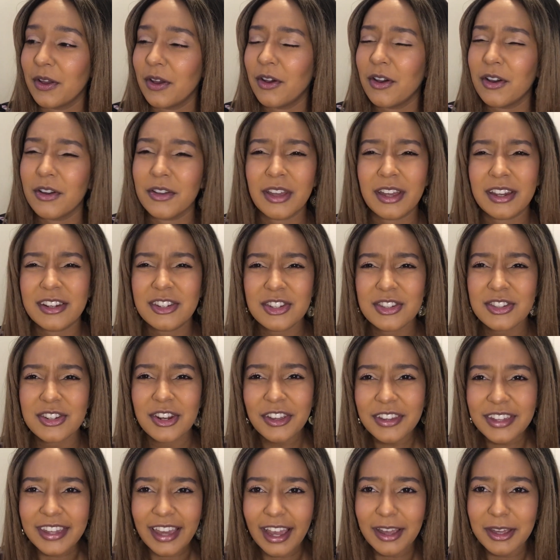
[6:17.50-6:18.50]
oh, I just
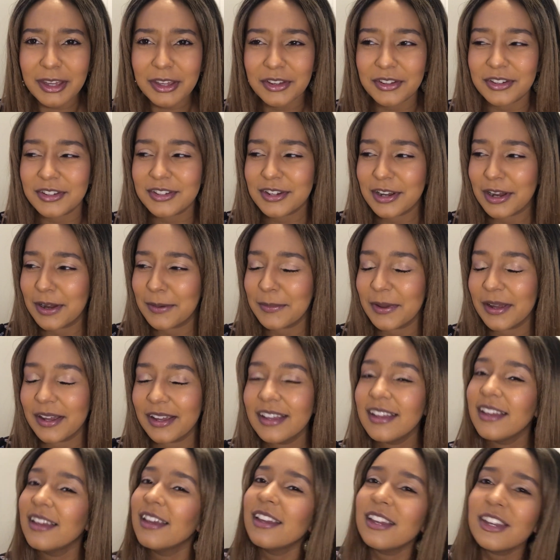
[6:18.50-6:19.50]
don't get
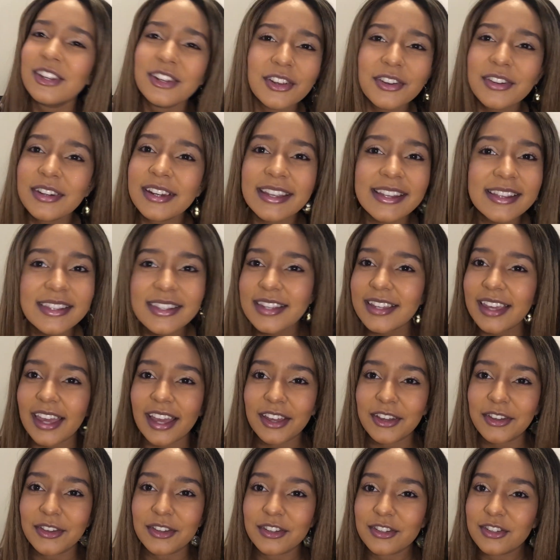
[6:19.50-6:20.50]
Gudetama. You don't need to
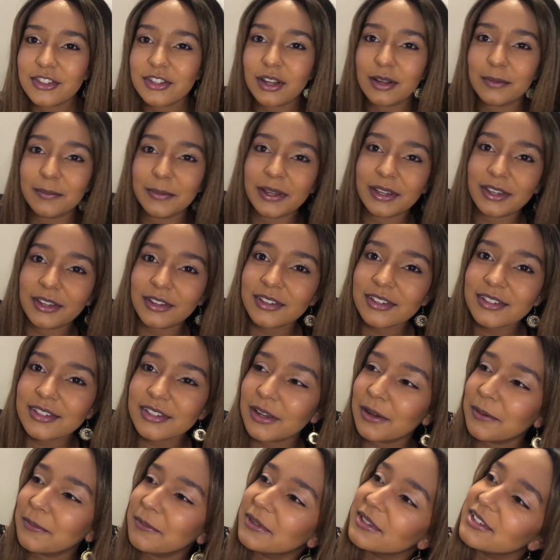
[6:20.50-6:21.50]
get Gudetama.
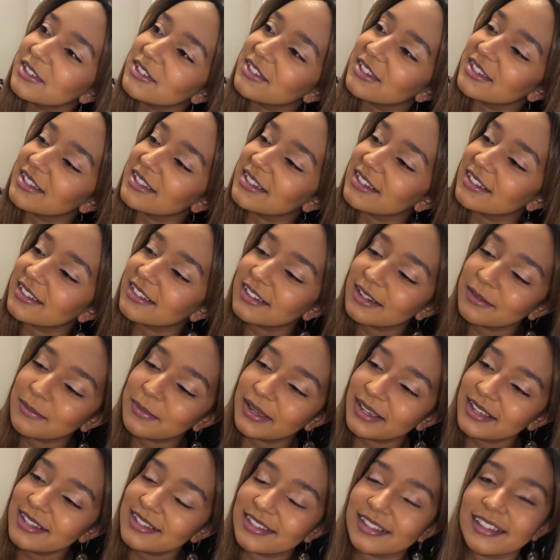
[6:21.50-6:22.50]
Gudetama is just
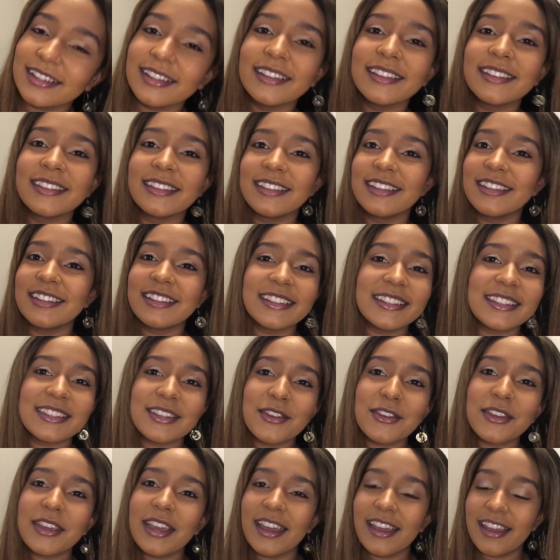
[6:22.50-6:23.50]
amazing. It's
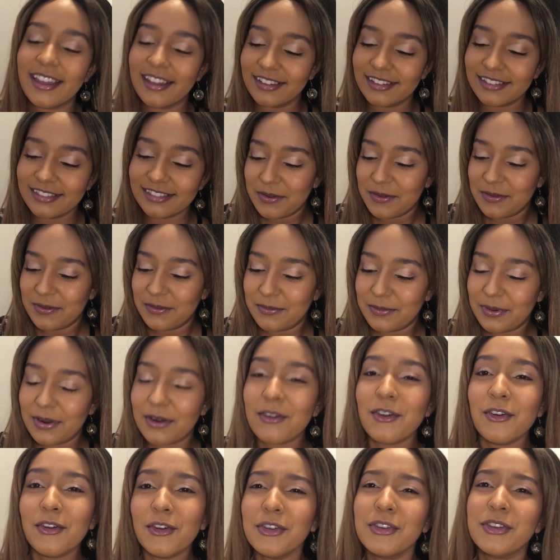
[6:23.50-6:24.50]
okay.
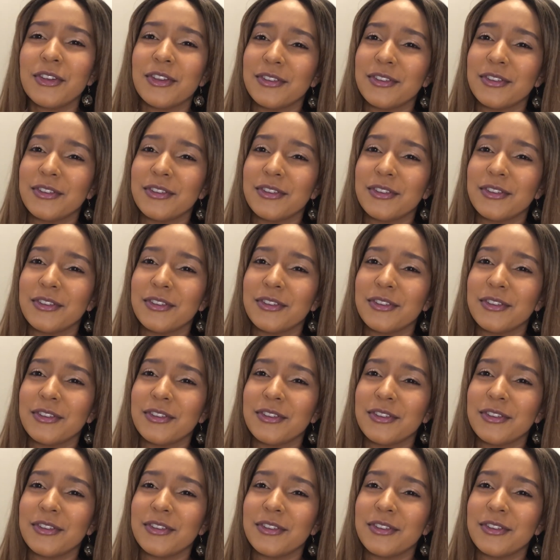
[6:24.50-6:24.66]
We're all